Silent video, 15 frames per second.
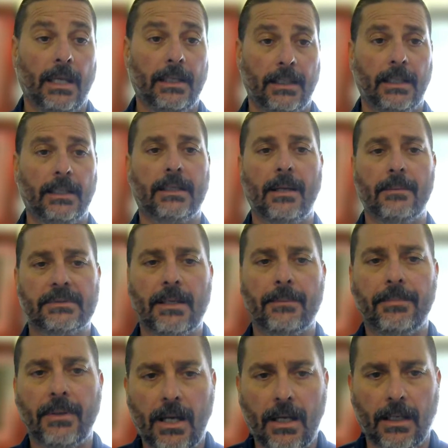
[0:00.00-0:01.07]
It, it comes
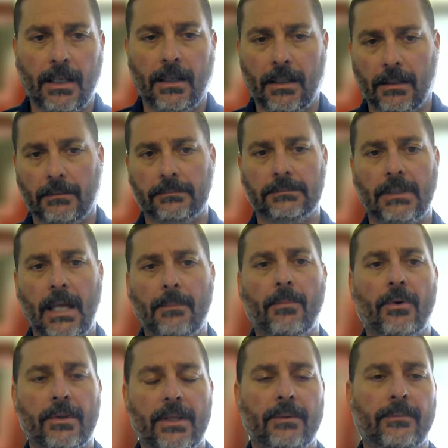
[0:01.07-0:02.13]
up uh, a lot
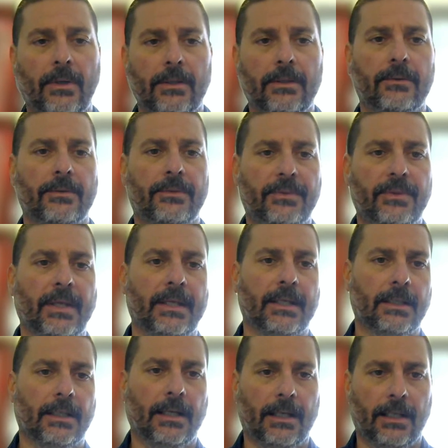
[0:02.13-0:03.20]
more than what you would
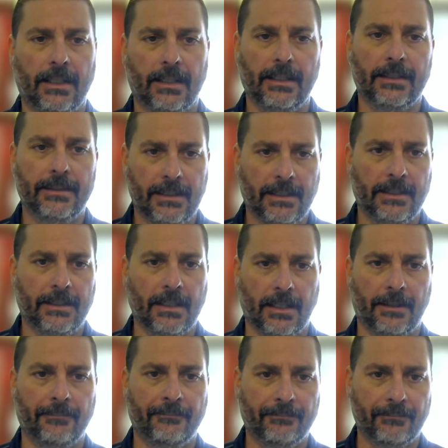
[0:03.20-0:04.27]
think. Uh, and then
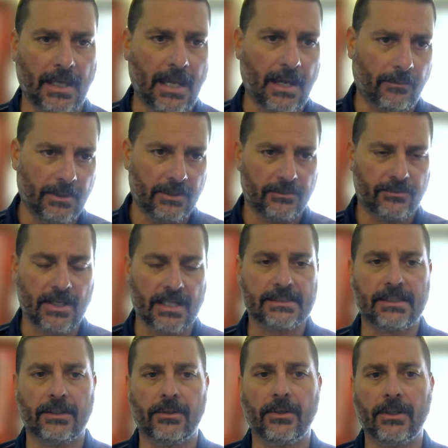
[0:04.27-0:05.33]
um, how we
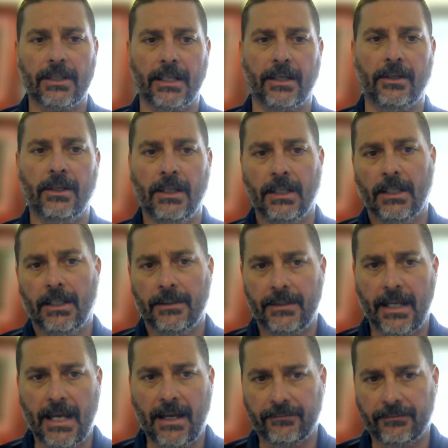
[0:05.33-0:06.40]
addressed it earlier,
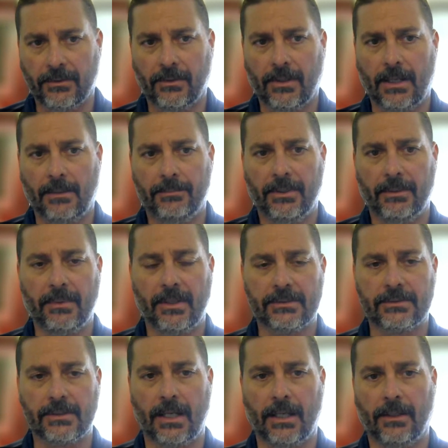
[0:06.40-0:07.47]
they have to uh, pretty
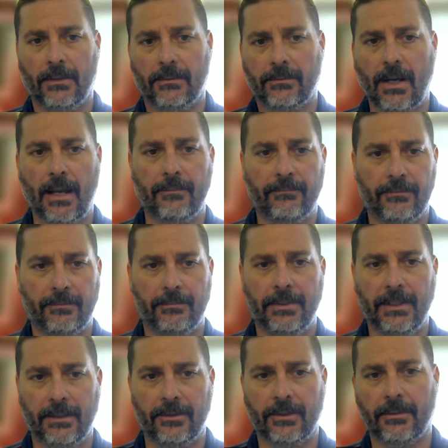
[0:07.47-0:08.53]
much uh, rob from
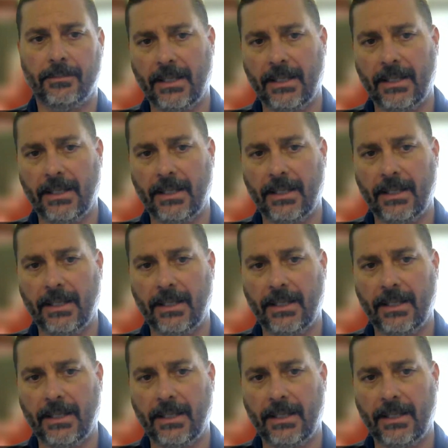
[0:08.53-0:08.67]
Peter to